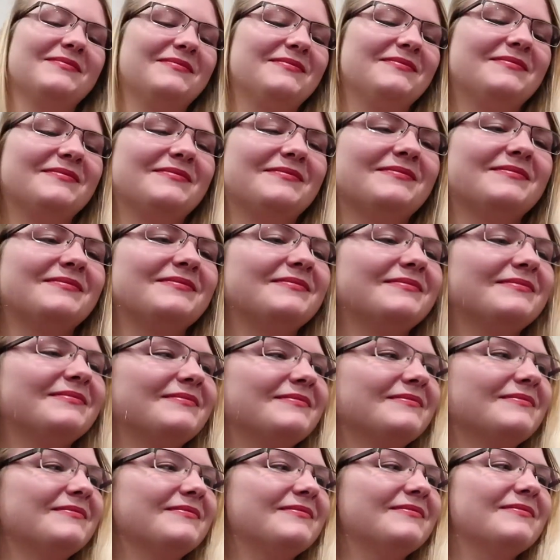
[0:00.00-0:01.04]

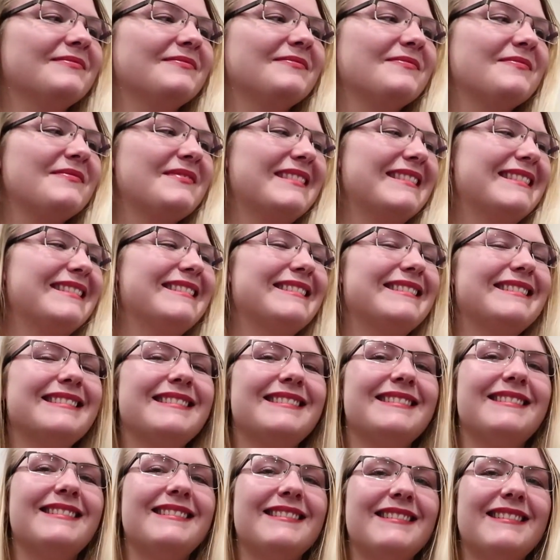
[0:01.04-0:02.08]

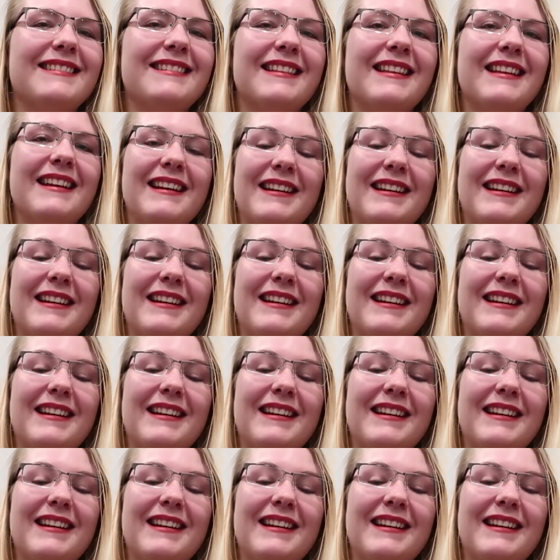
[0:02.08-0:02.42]
[no speech]